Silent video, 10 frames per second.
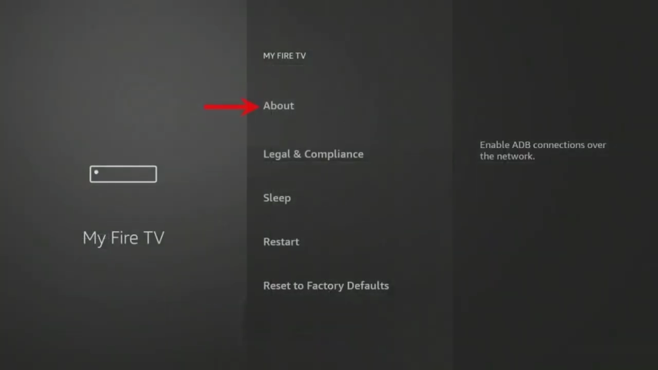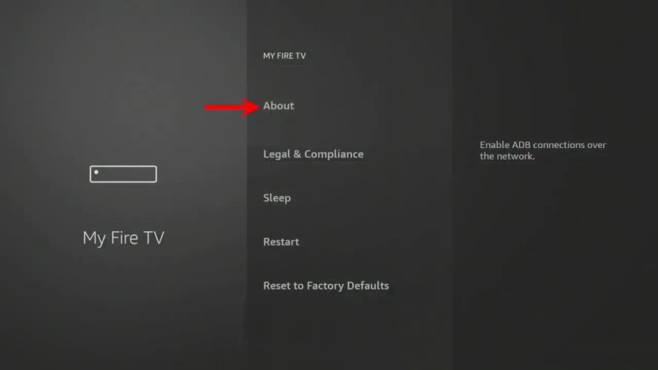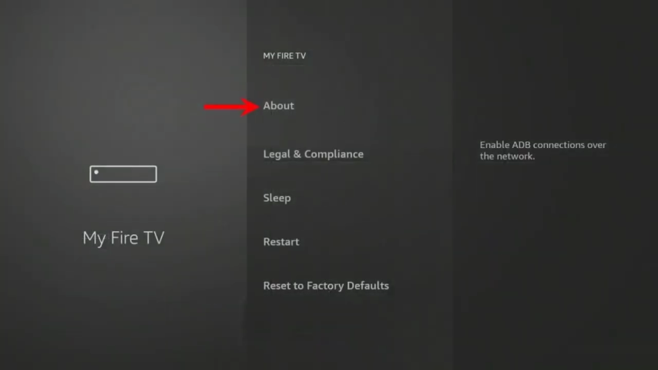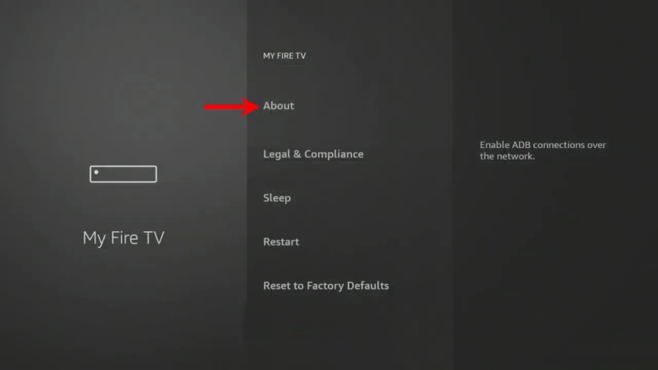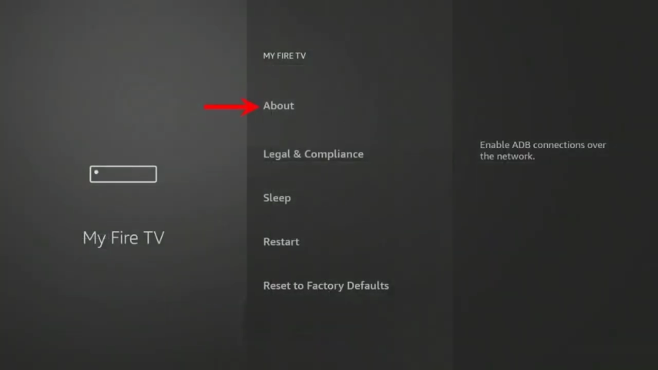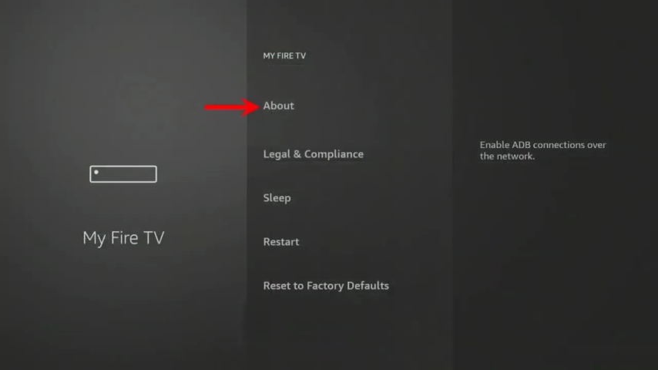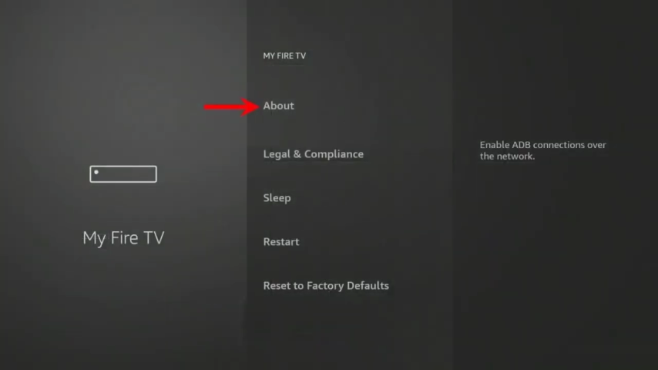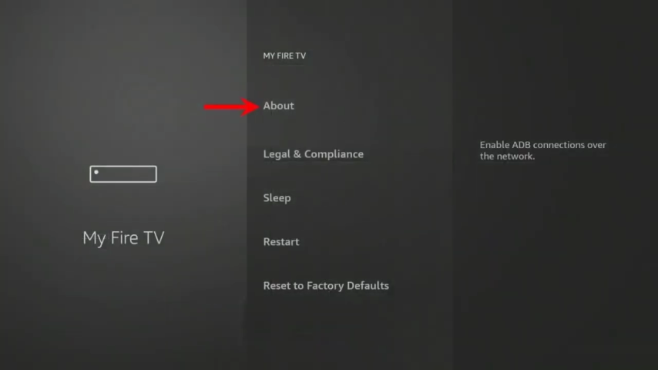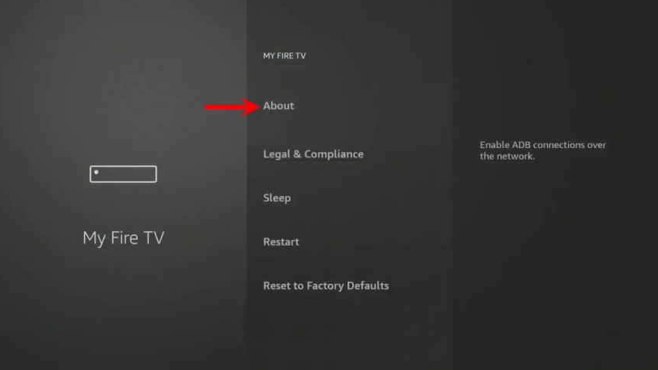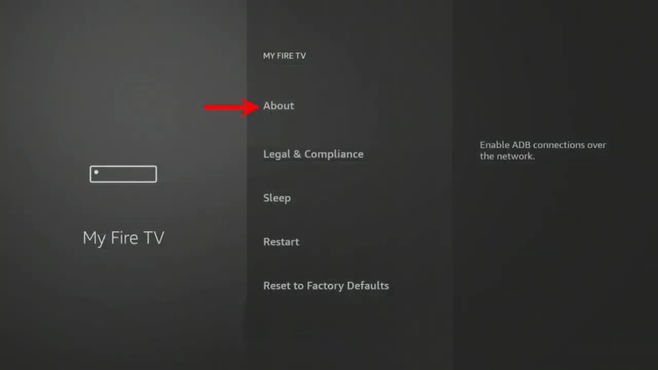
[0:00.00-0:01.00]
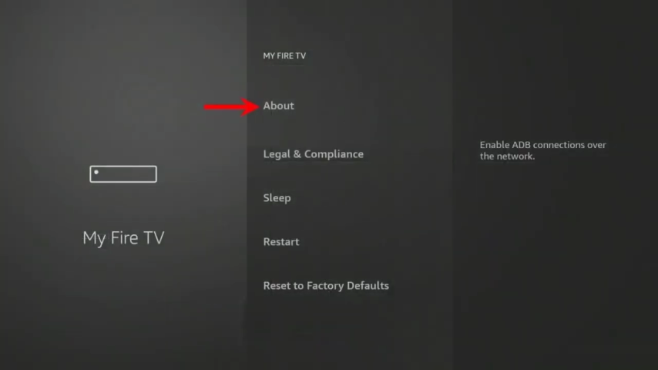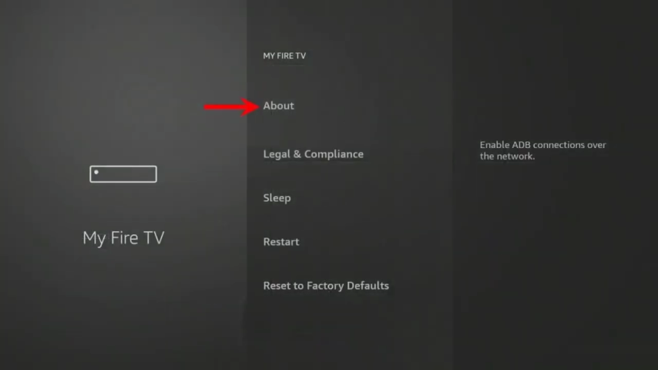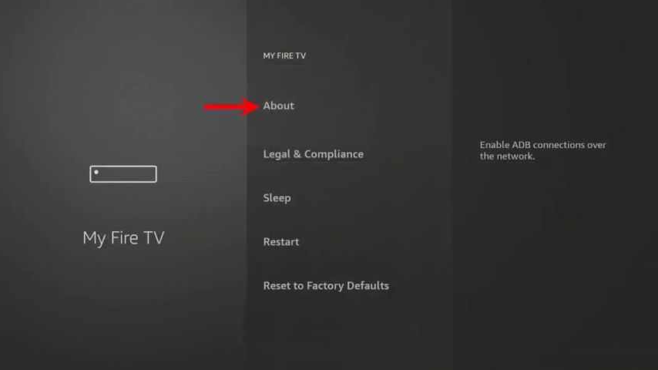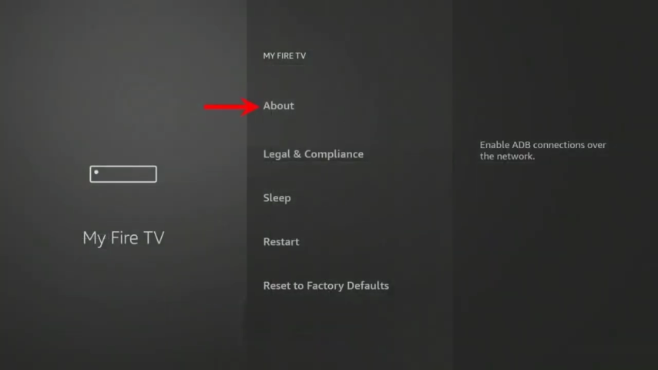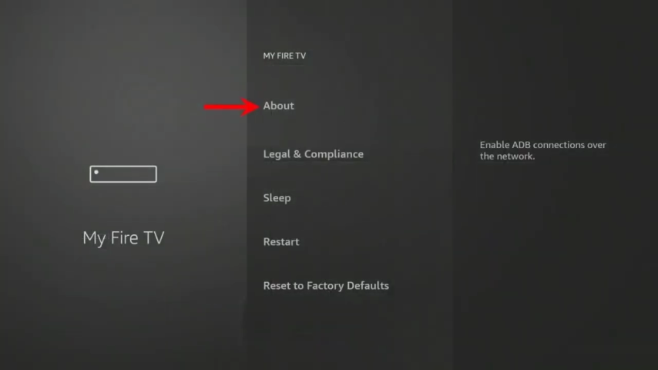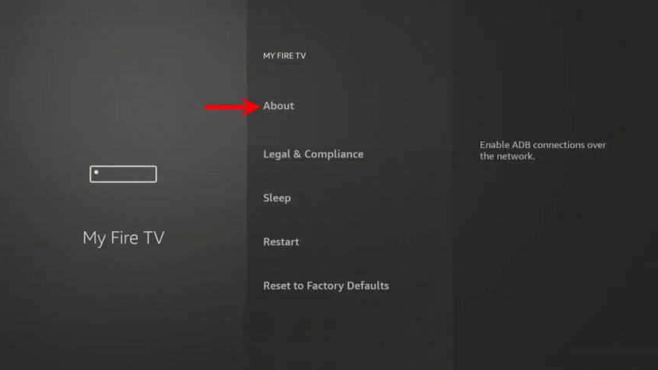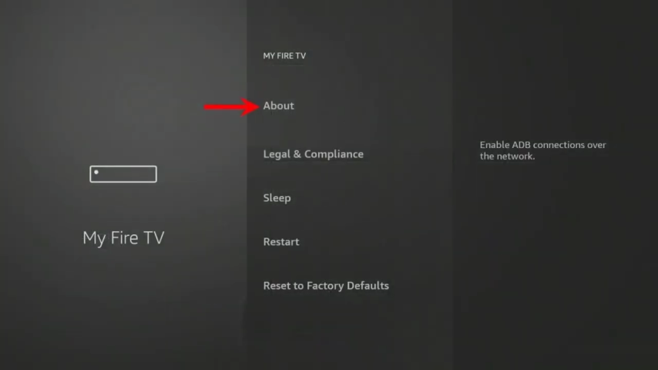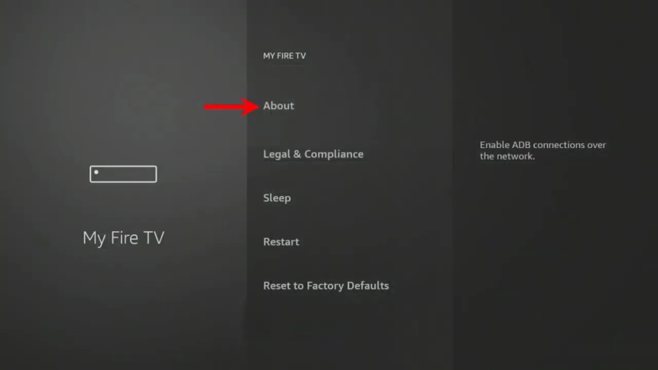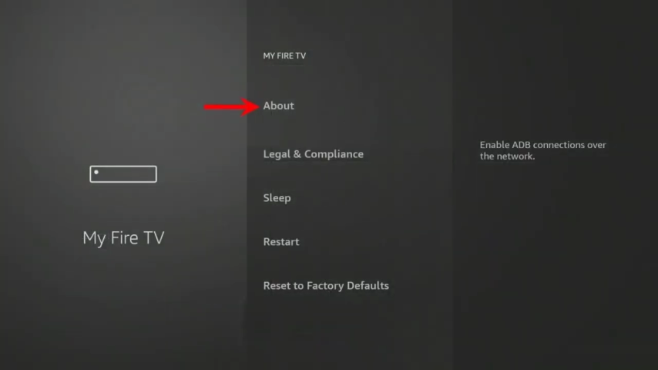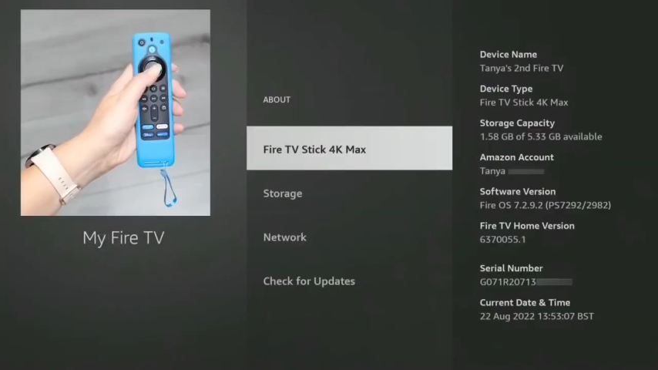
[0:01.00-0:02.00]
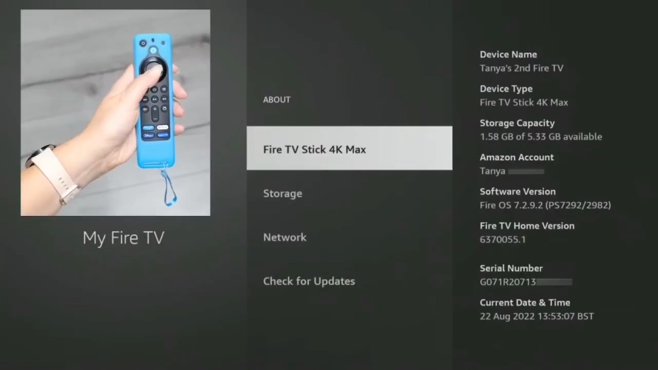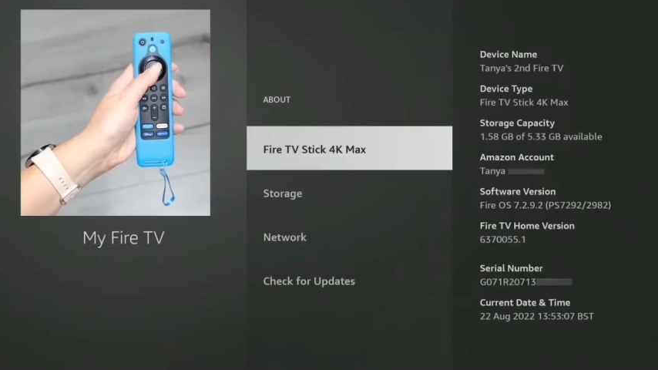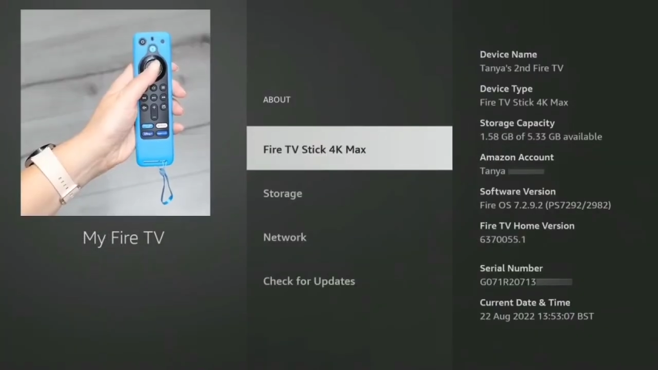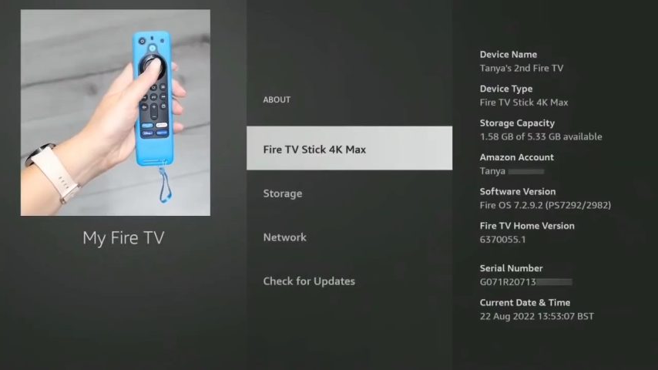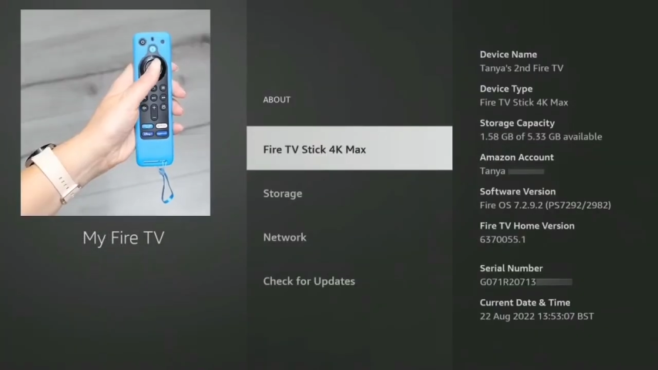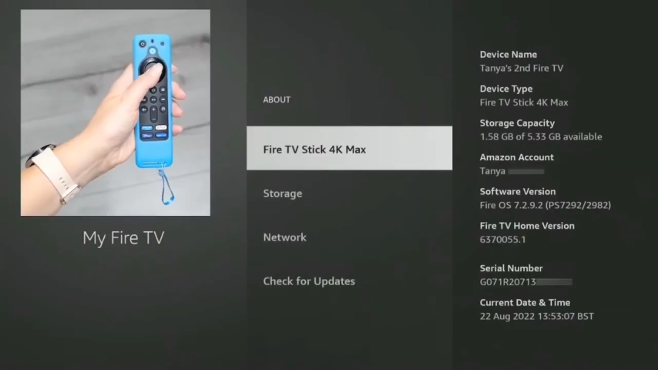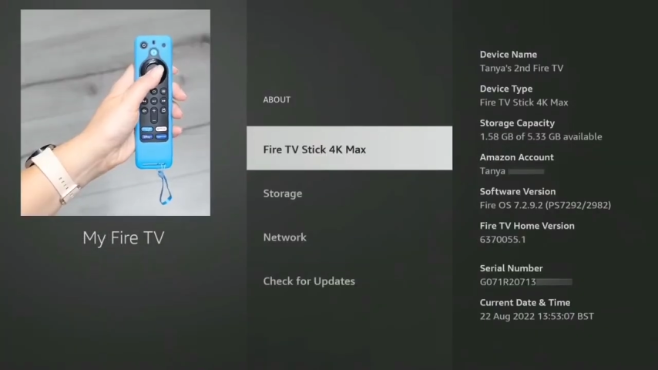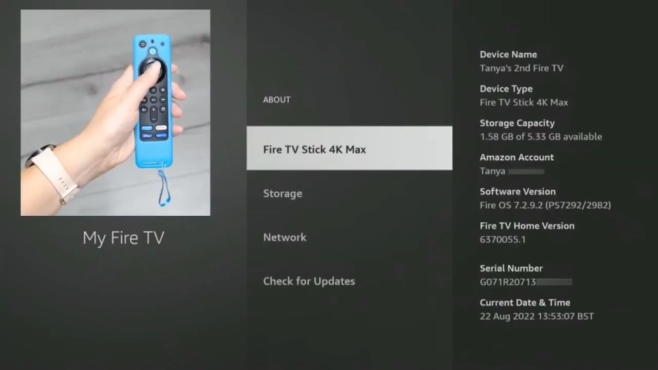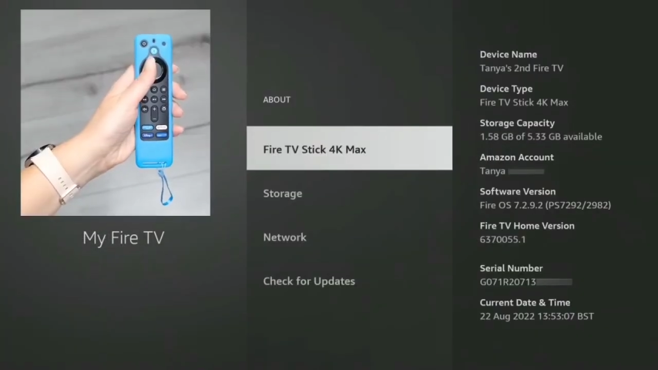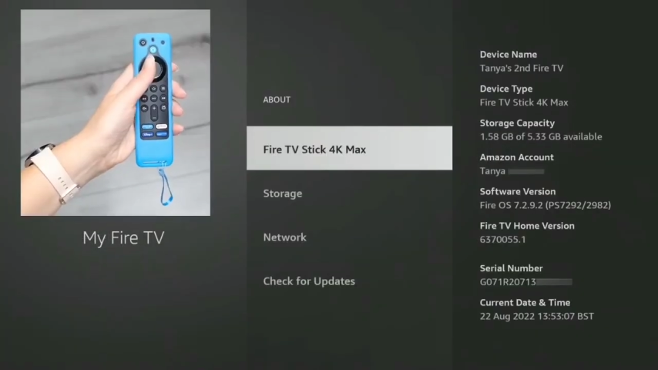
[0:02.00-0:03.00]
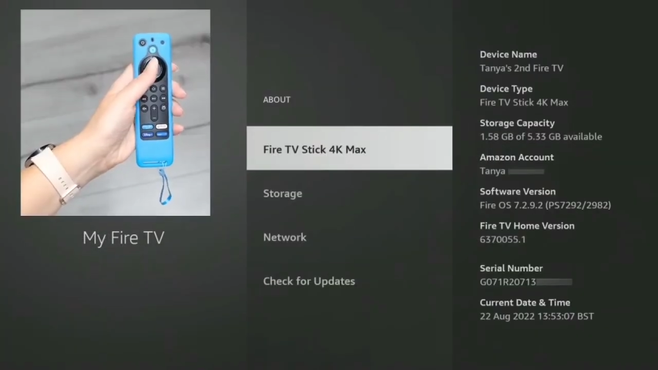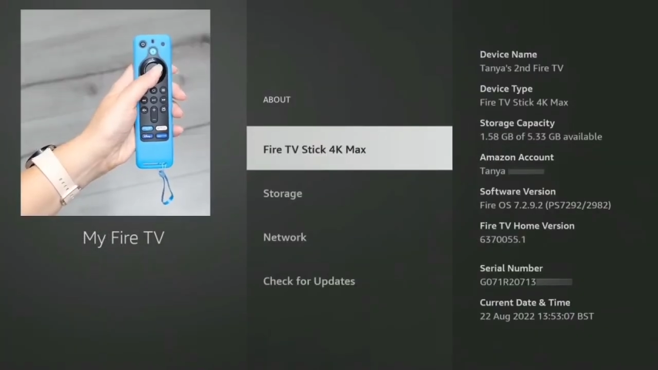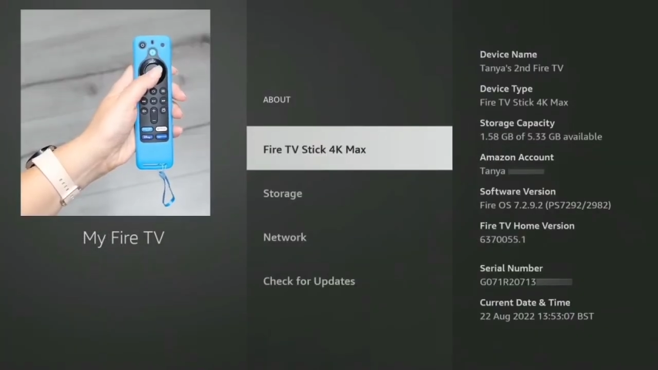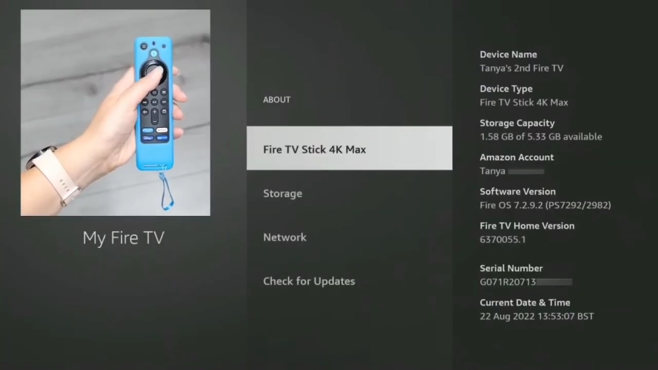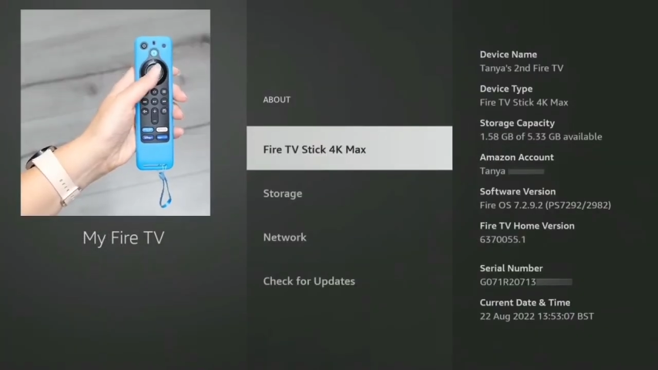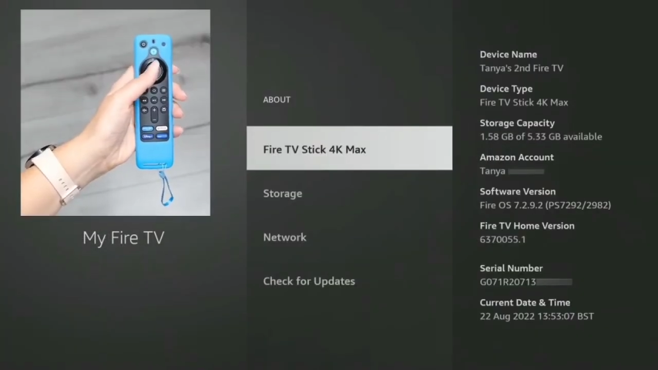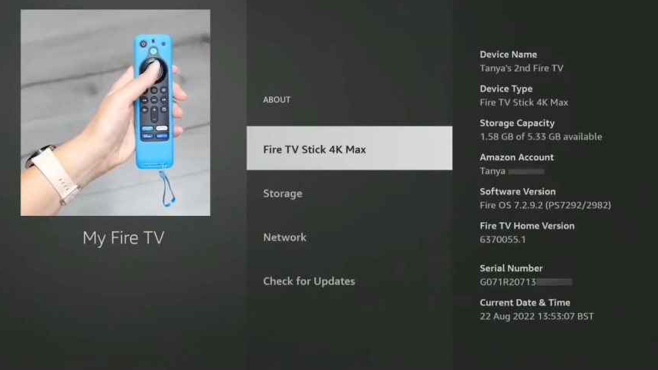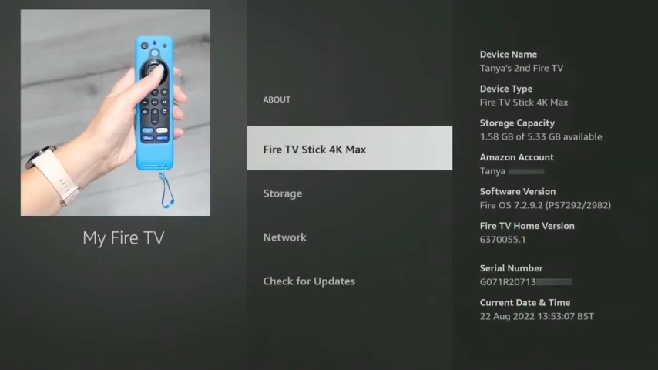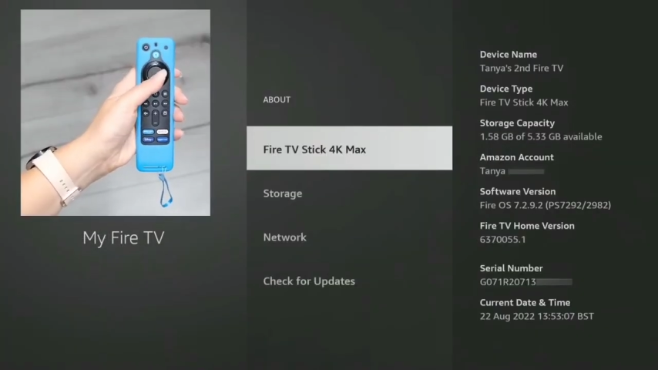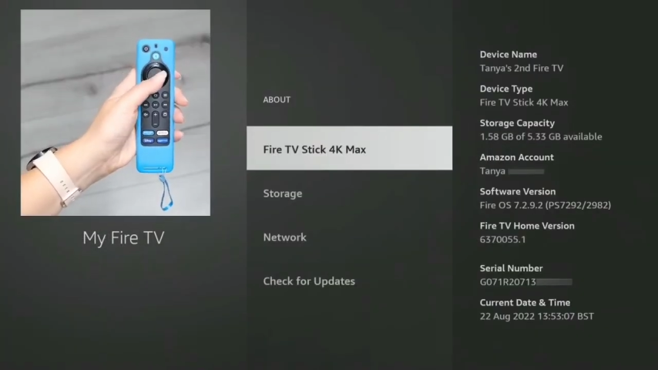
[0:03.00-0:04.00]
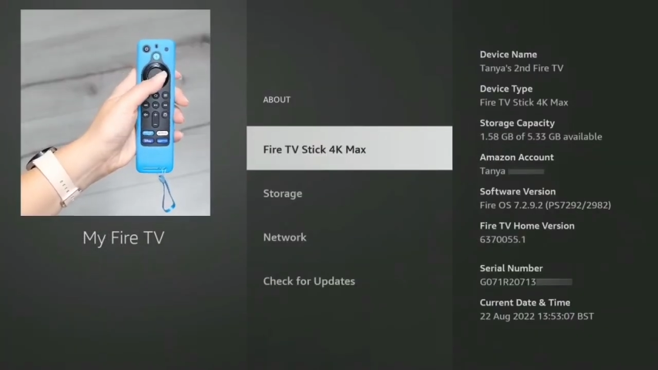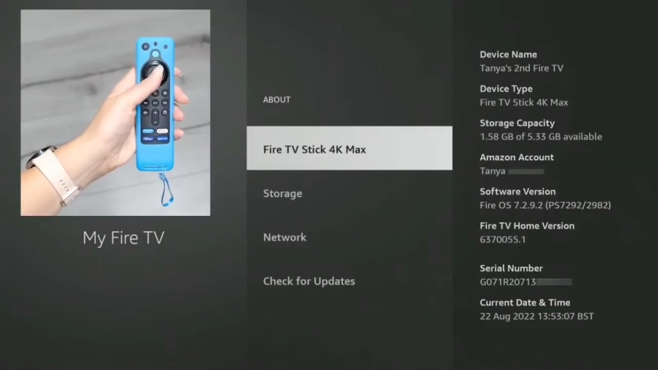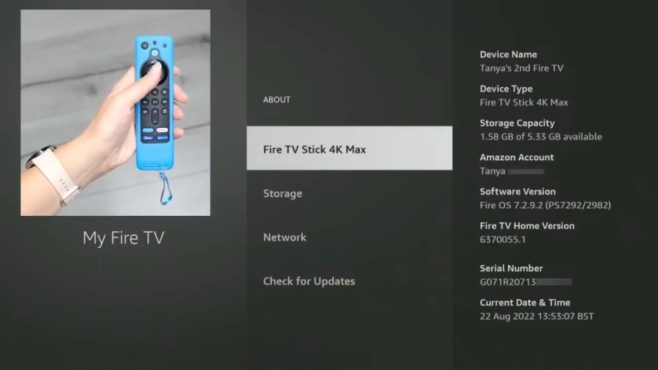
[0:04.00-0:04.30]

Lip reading: (no speaker visible)